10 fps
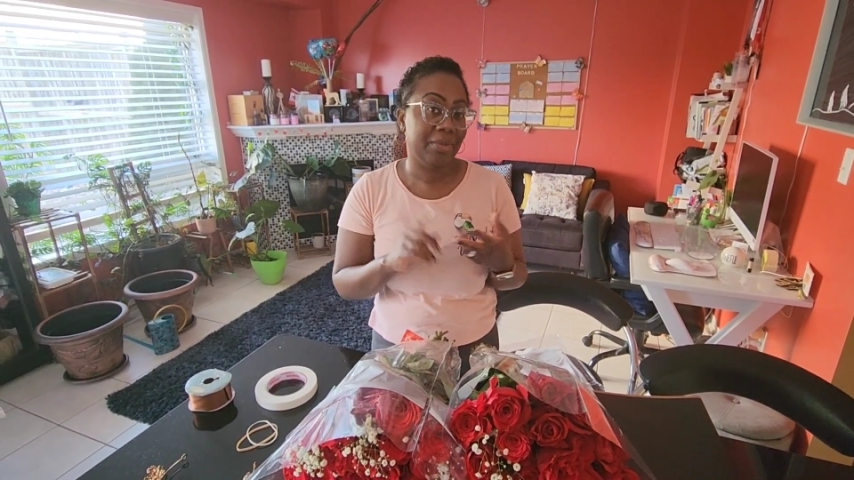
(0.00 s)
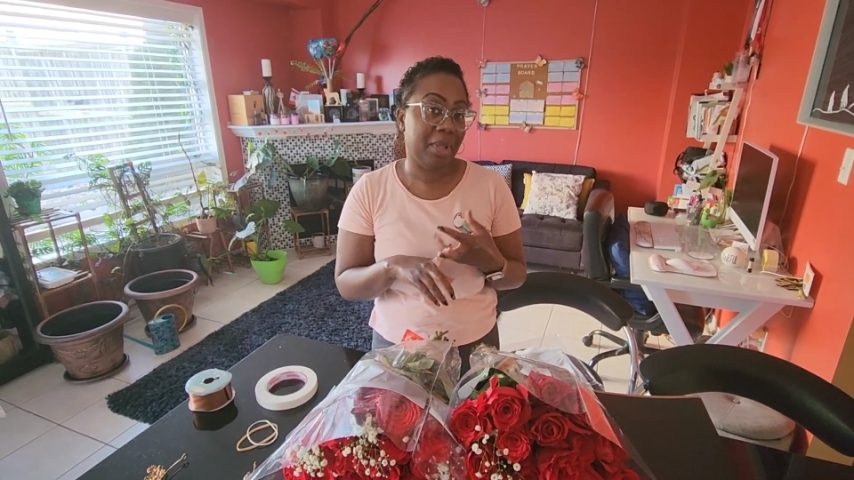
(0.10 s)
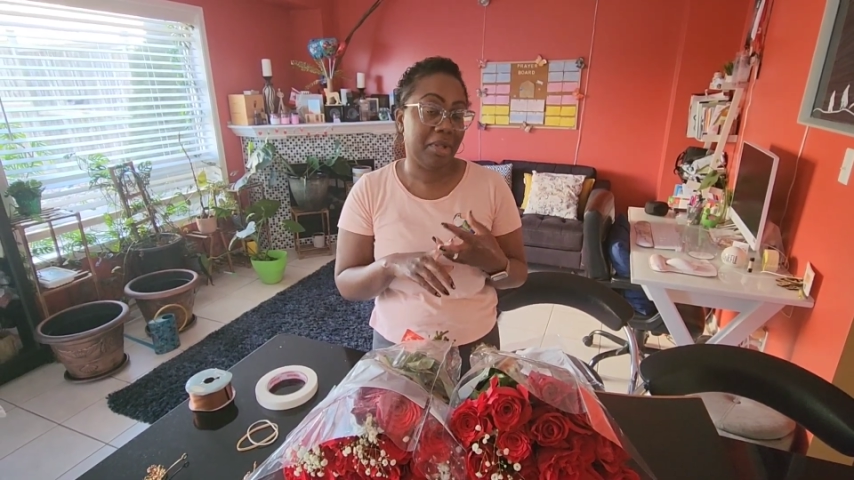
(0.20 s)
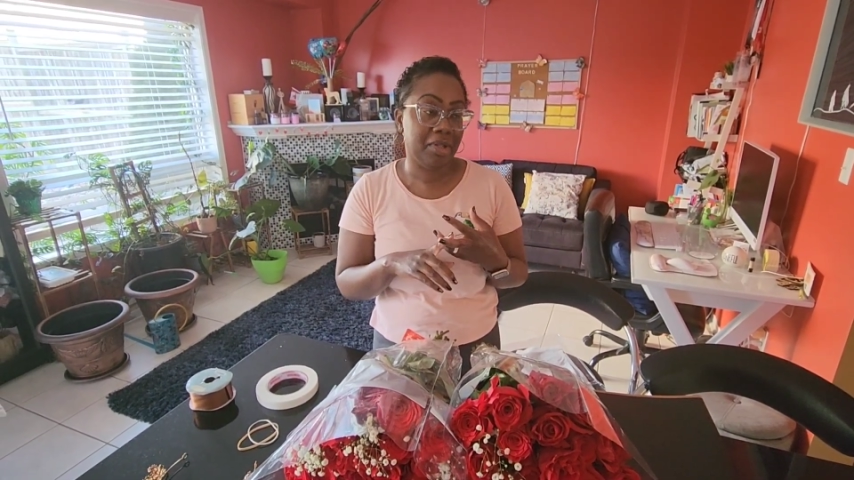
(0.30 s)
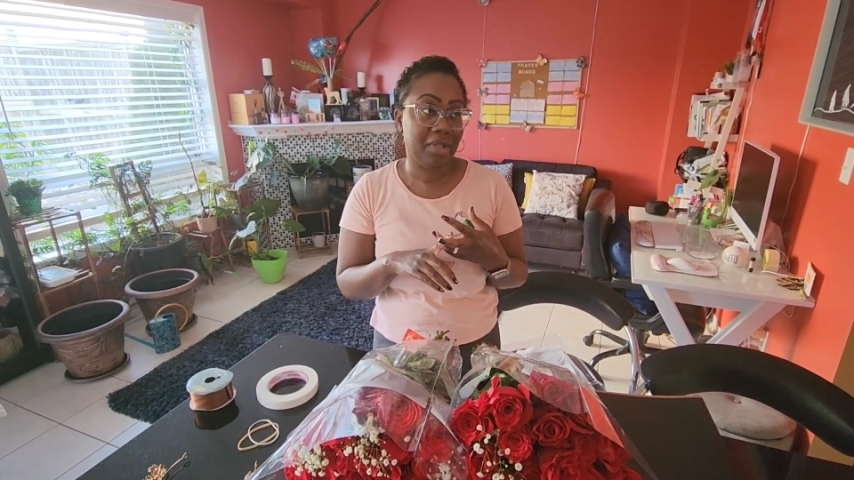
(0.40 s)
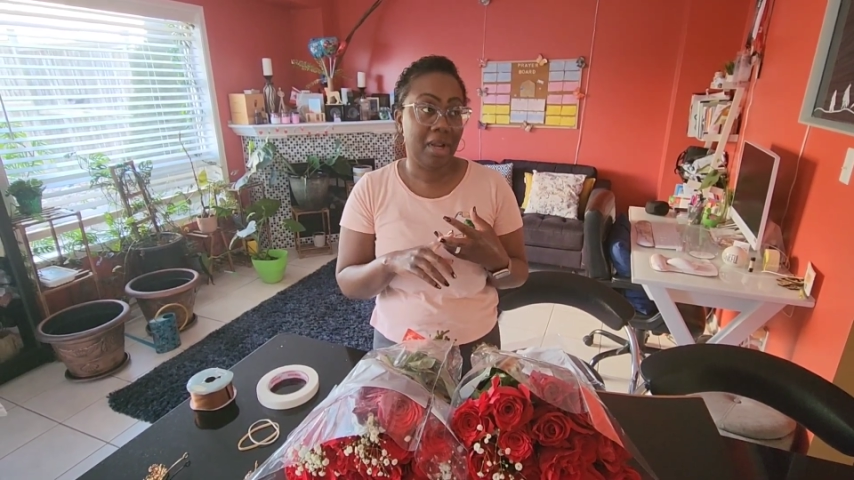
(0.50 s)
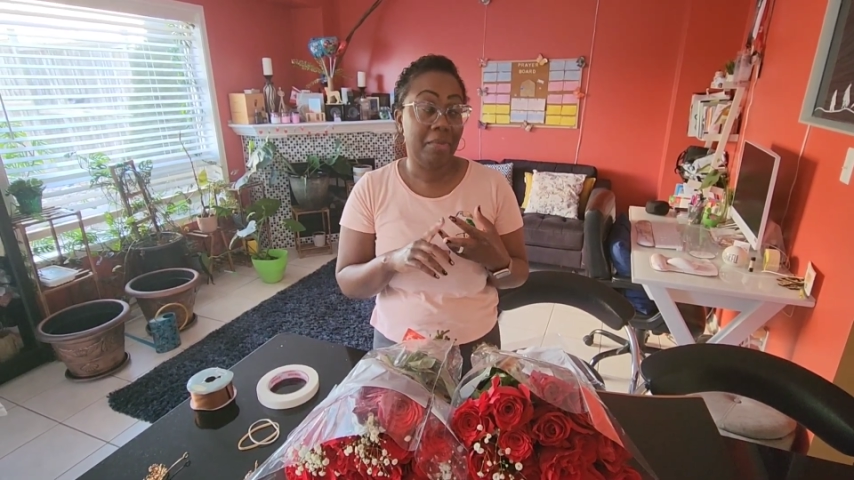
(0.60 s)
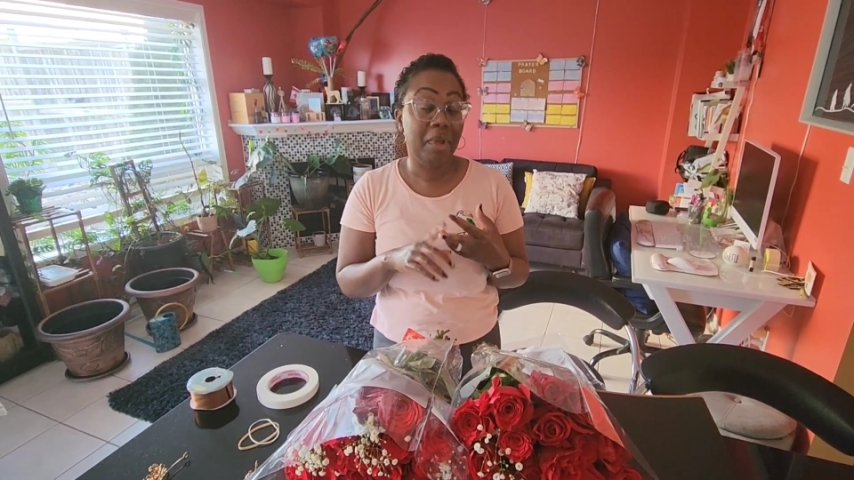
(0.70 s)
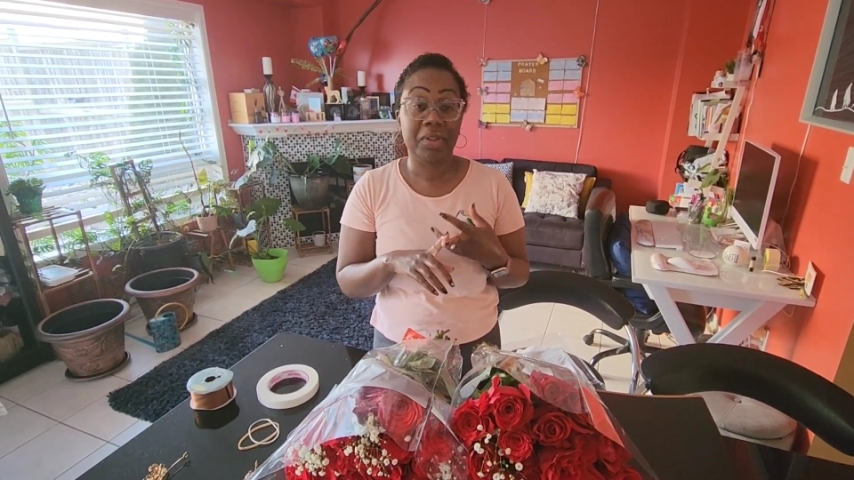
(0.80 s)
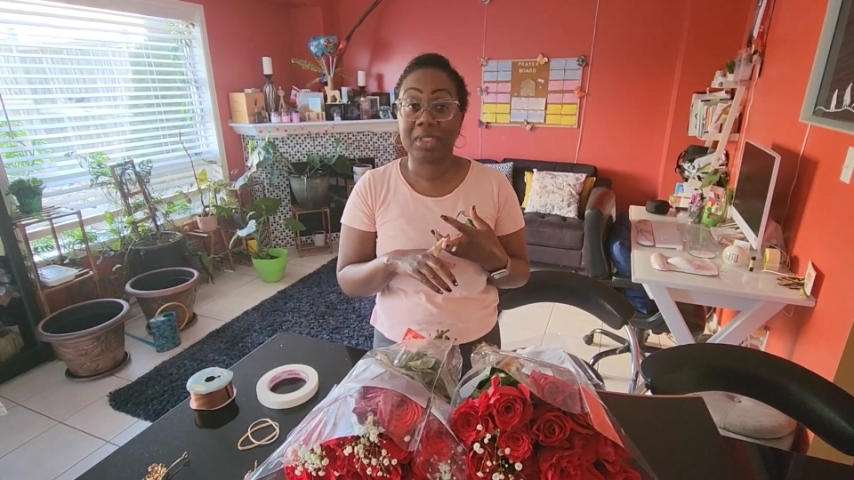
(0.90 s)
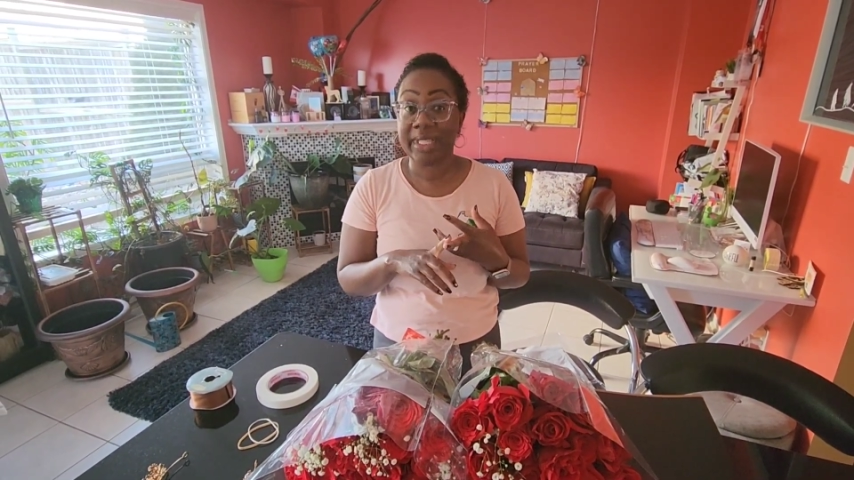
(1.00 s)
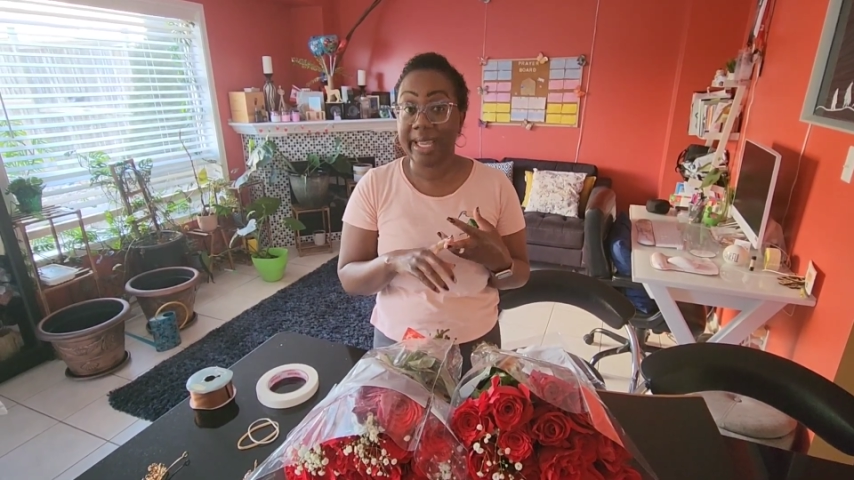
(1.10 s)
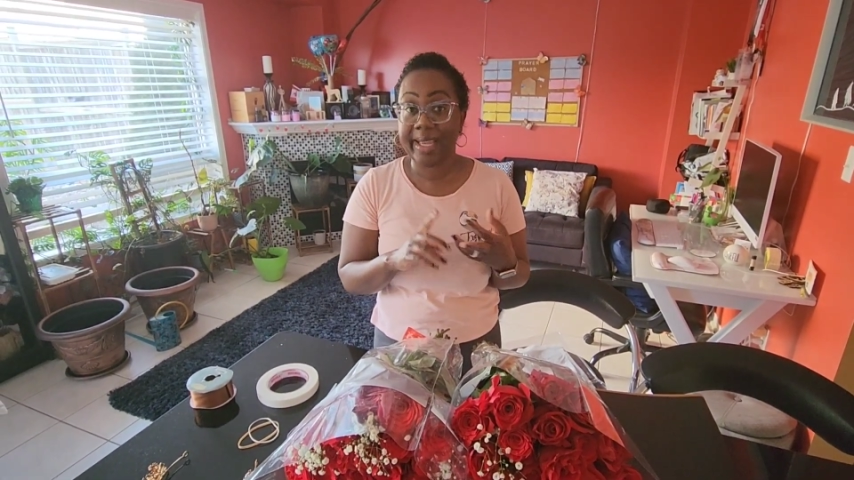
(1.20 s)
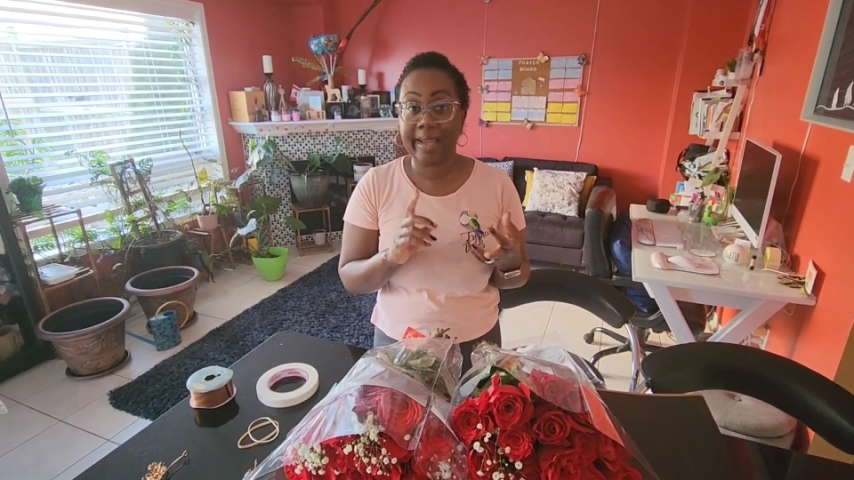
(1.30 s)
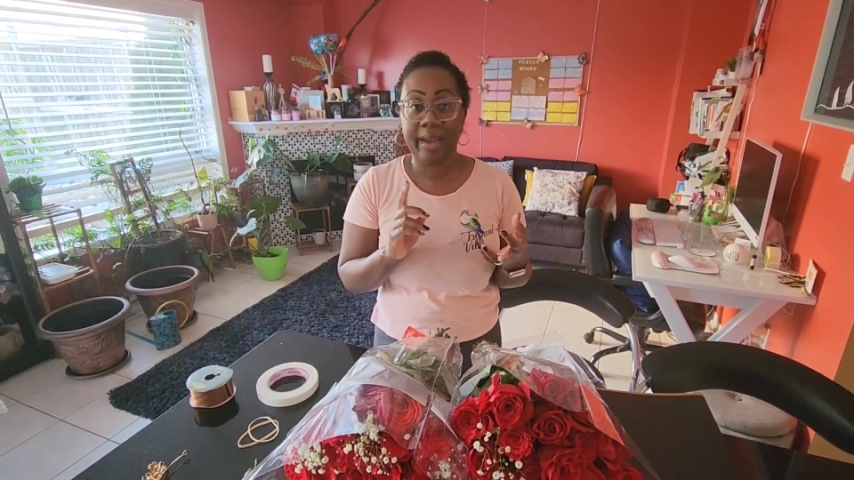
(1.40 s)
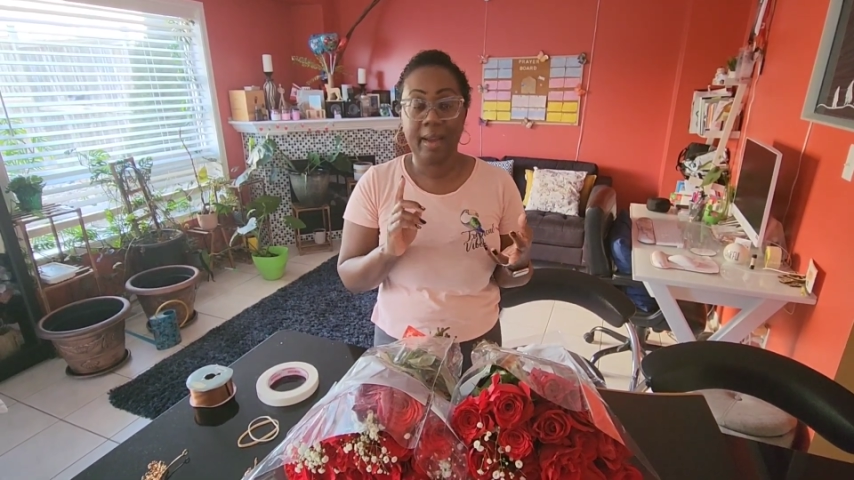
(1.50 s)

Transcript: Mother's Day,